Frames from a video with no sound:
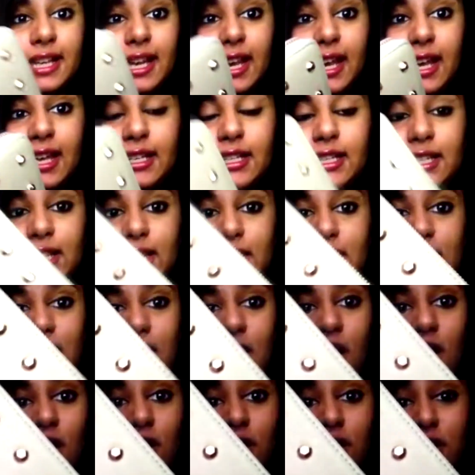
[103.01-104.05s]
and it's
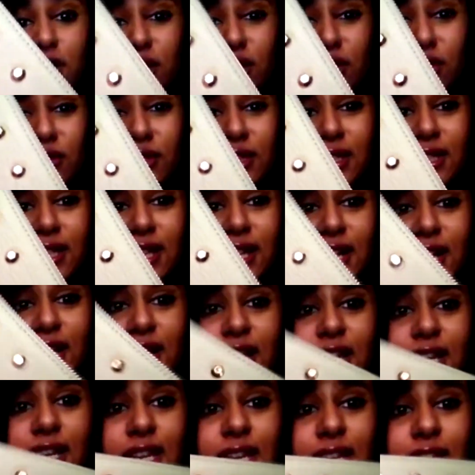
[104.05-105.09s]
also
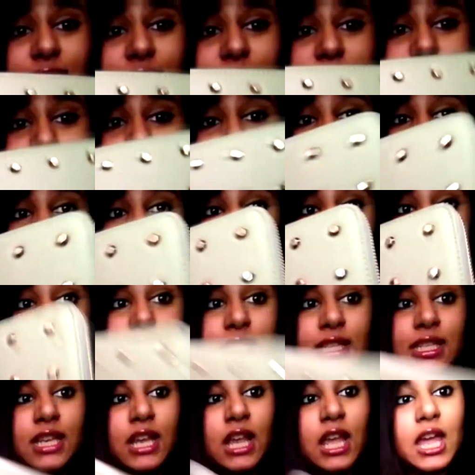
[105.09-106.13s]
studded. It's
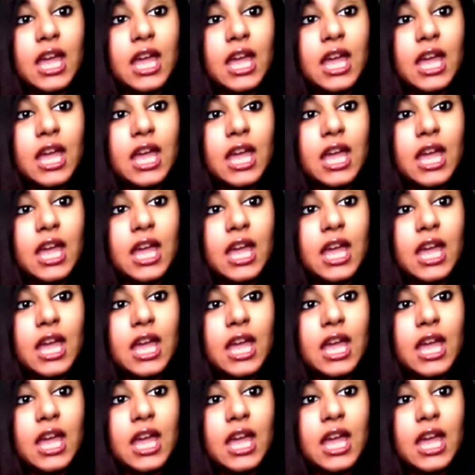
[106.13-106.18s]
mint.